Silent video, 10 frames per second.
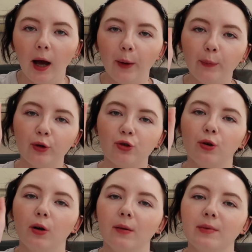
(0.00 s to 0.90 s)
I'm not sure.
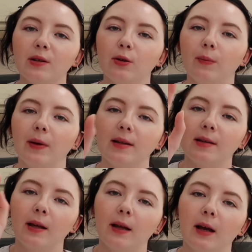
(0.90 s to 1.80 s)
I'm still
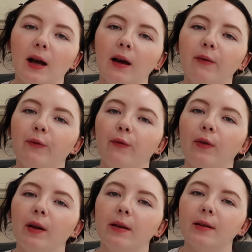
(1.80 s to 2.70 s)
debating. I haven't
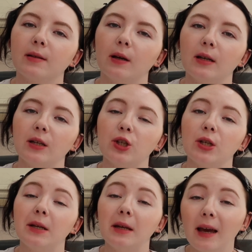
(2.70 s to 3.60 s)
fully decided
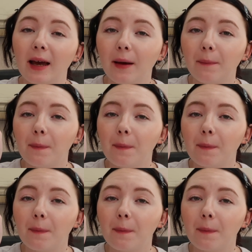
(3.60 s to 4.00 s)
yet.